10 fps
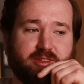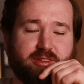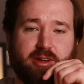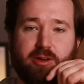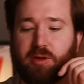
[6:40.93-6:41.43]

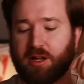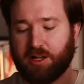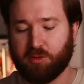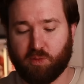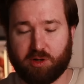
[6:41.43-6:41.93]
So
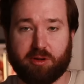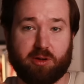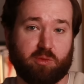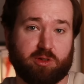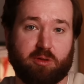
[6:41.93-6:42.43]

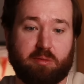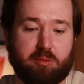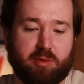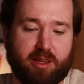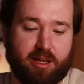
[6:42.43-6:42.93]
what do I
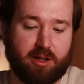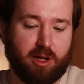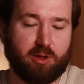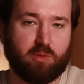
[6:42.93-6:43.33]
mean by that?